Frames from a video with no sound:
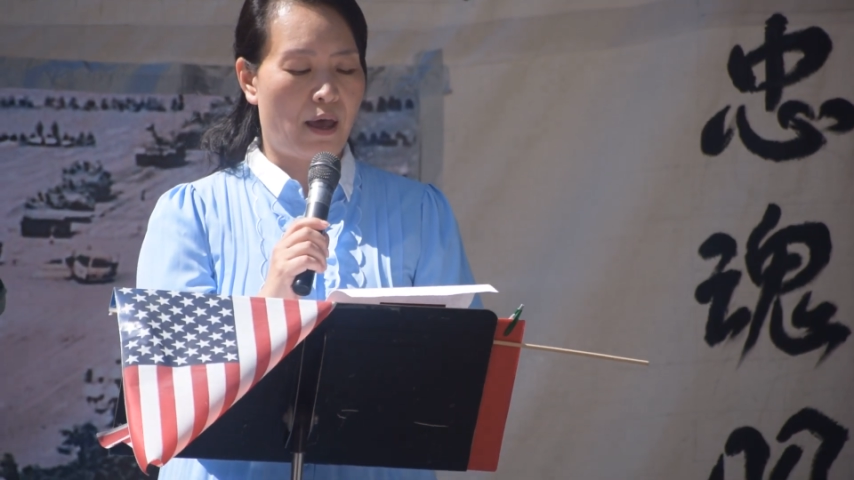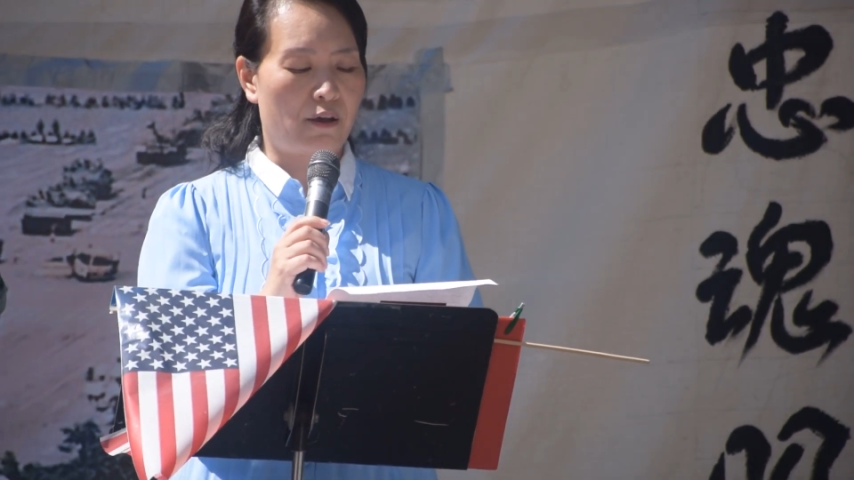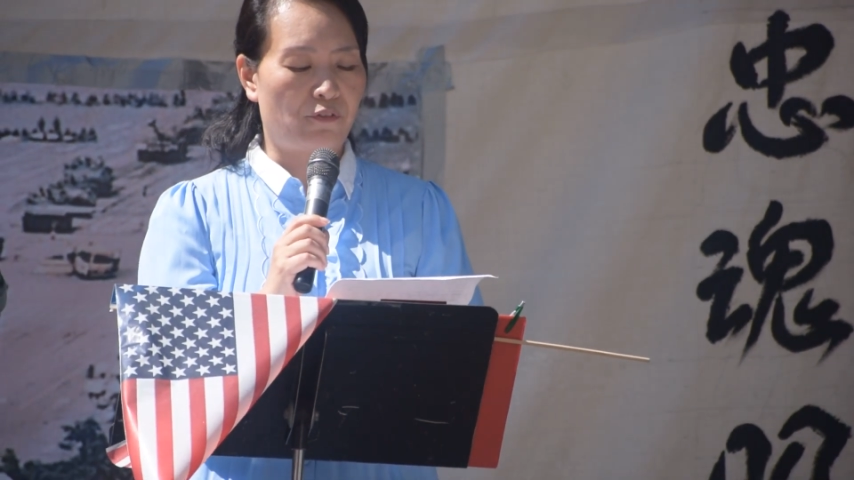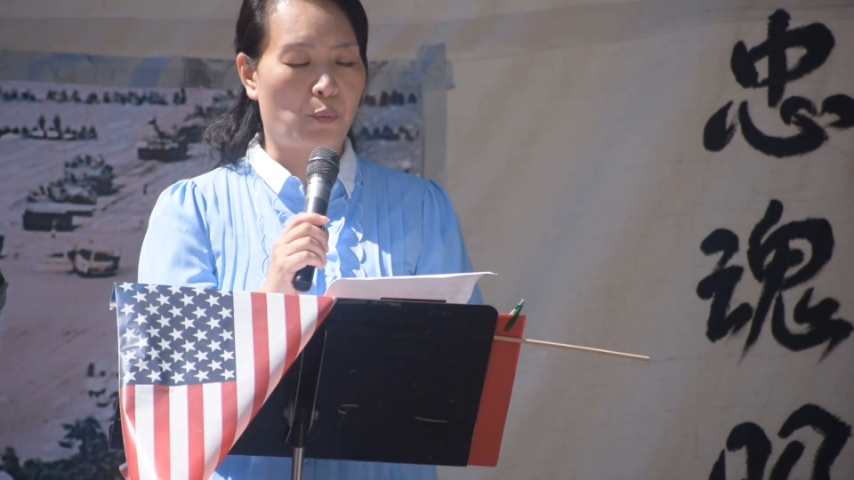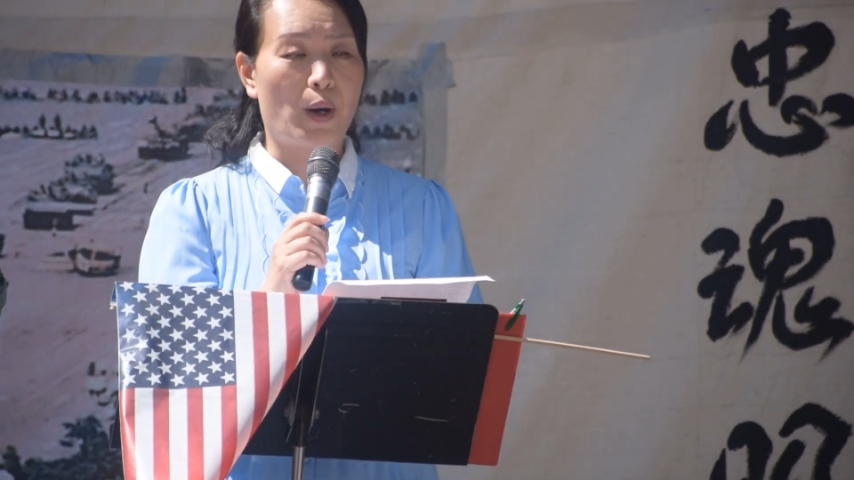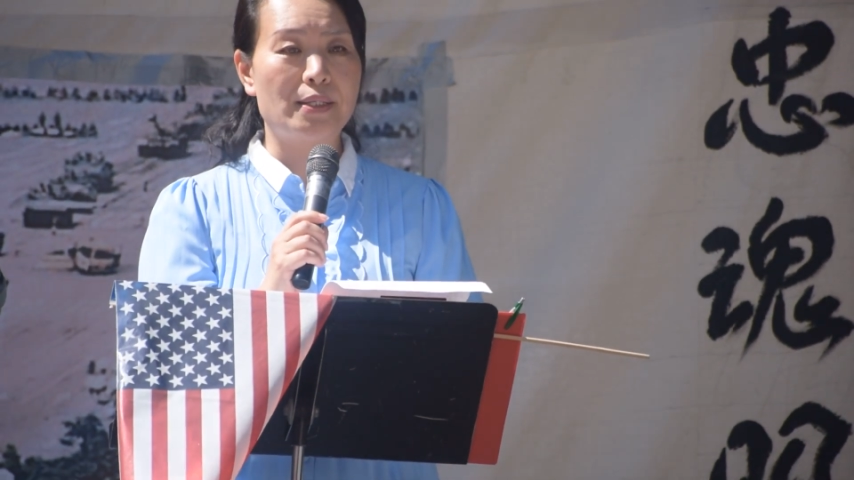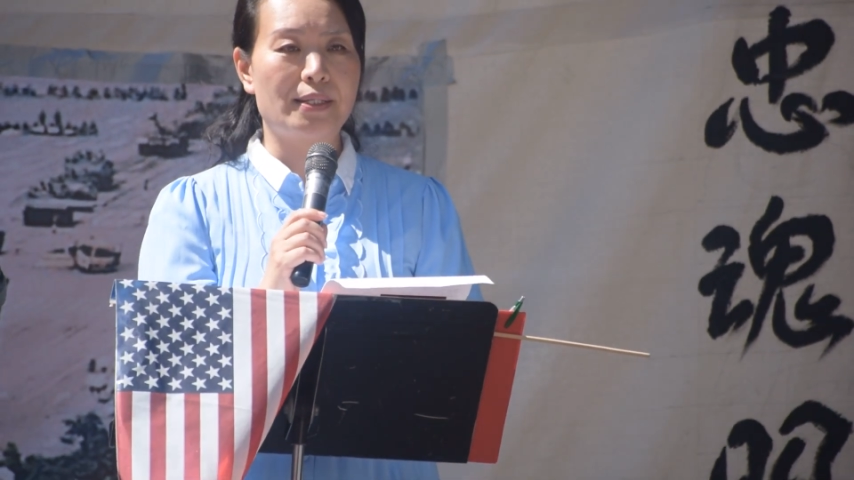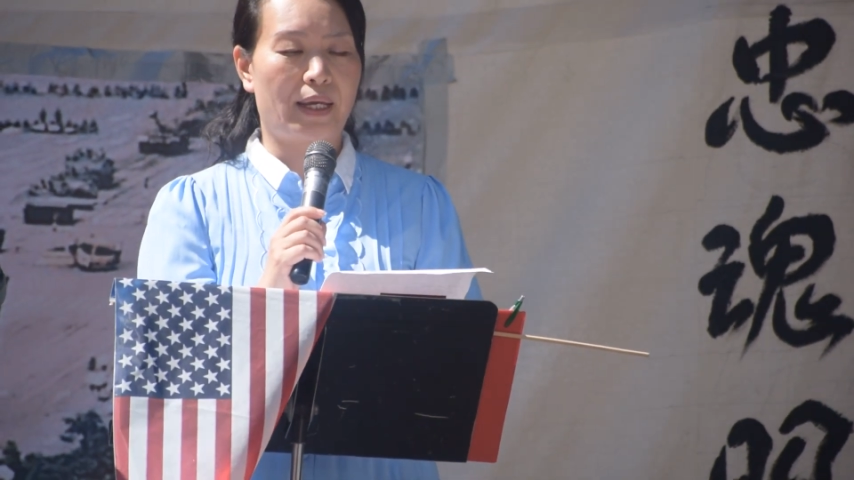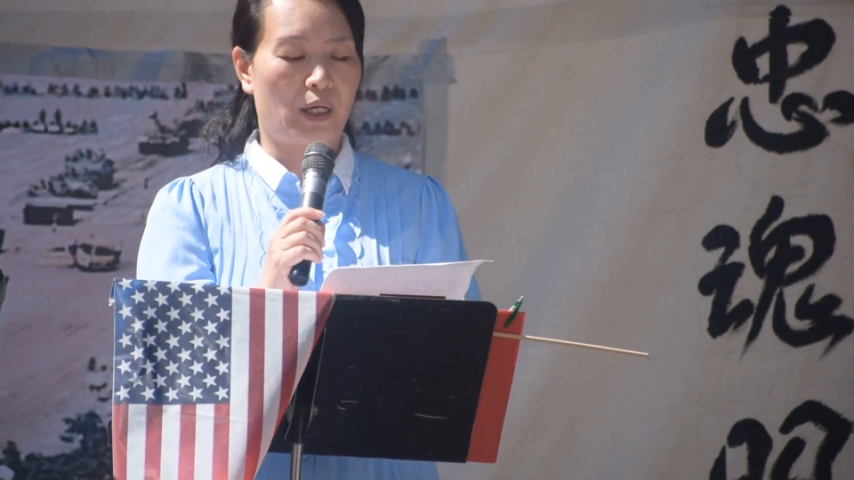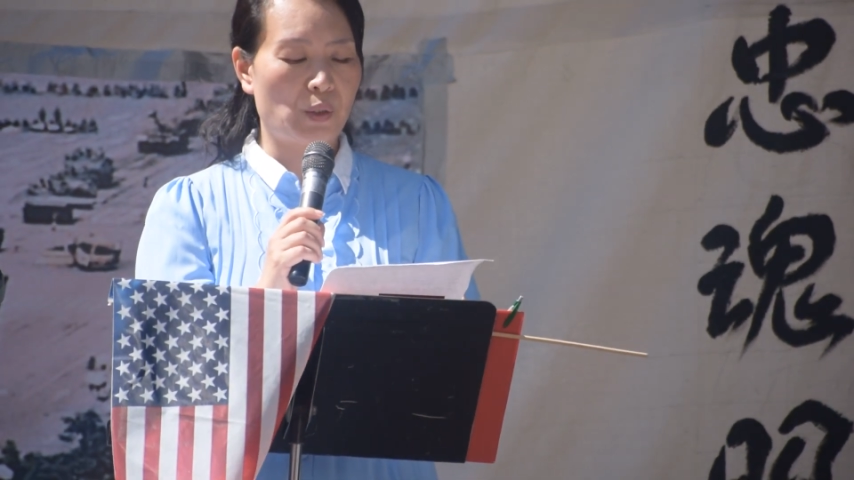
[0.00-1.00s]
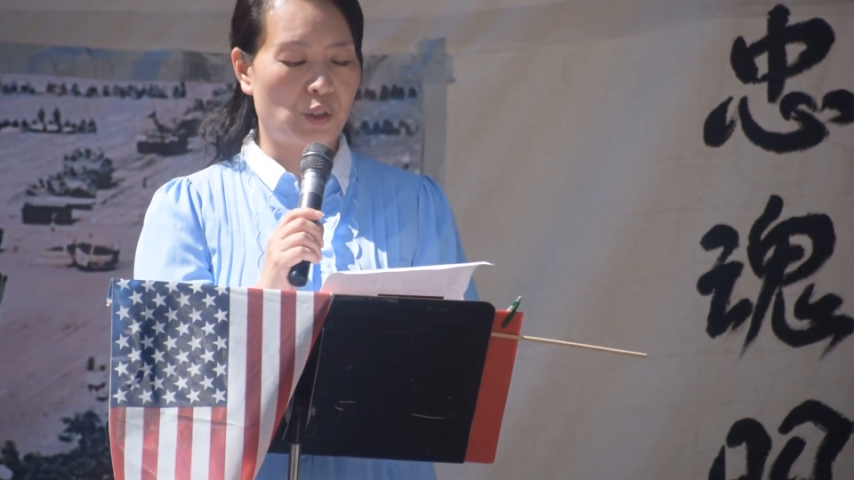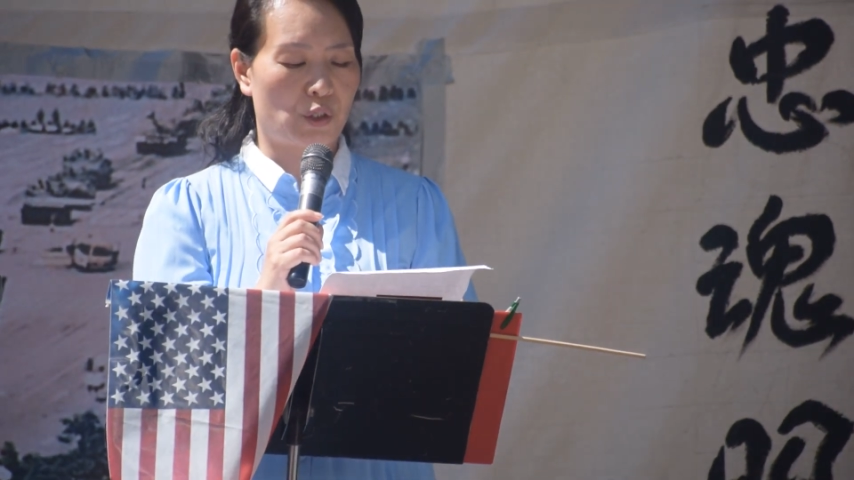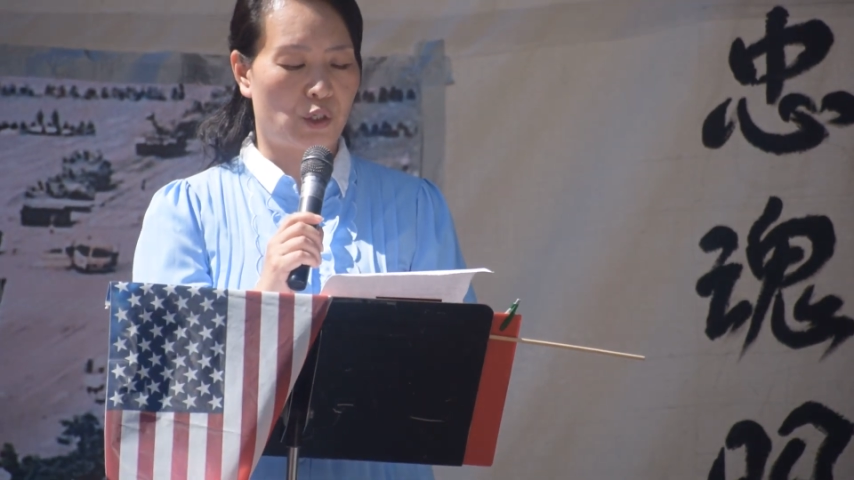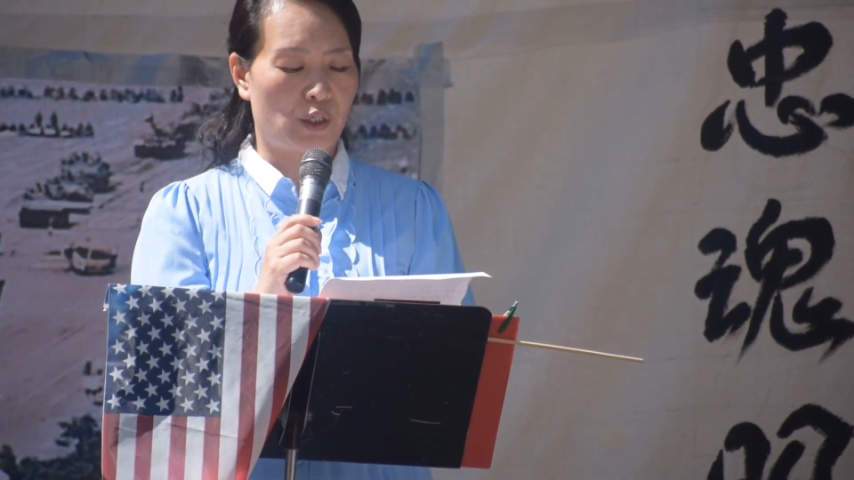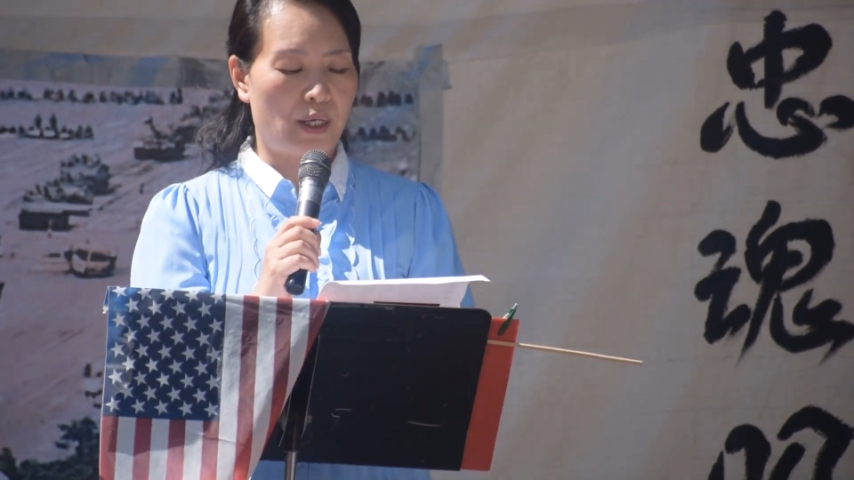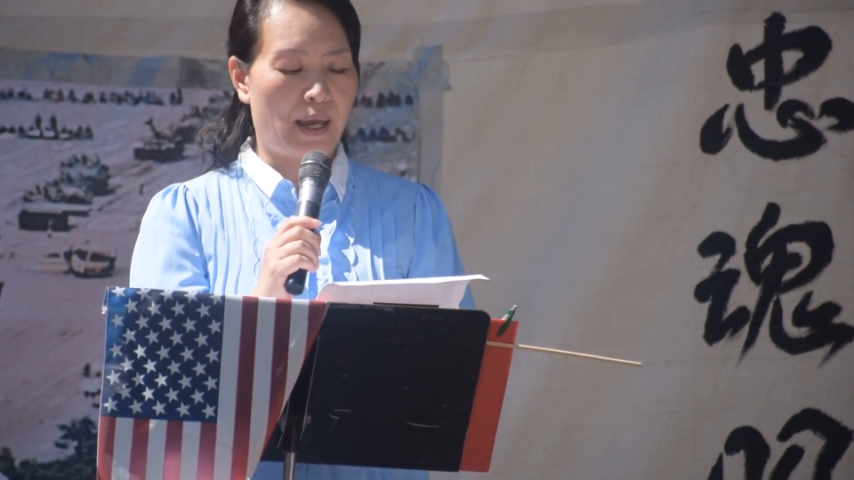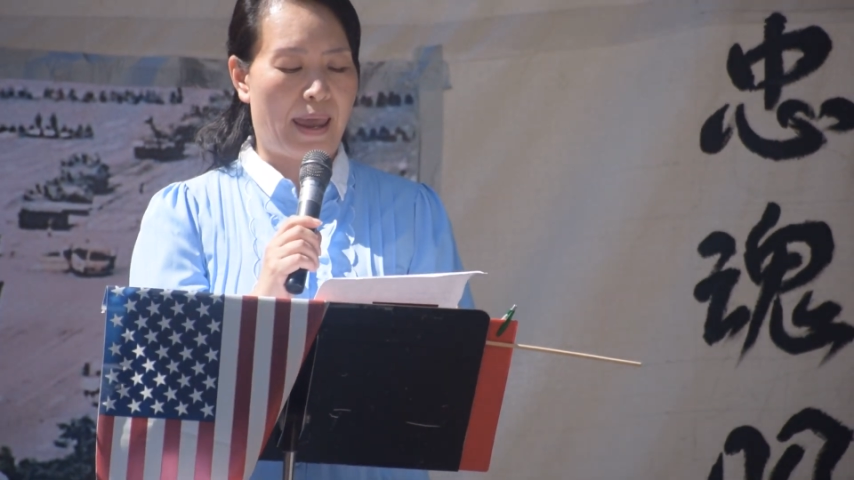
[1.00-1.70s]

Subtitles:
of one's character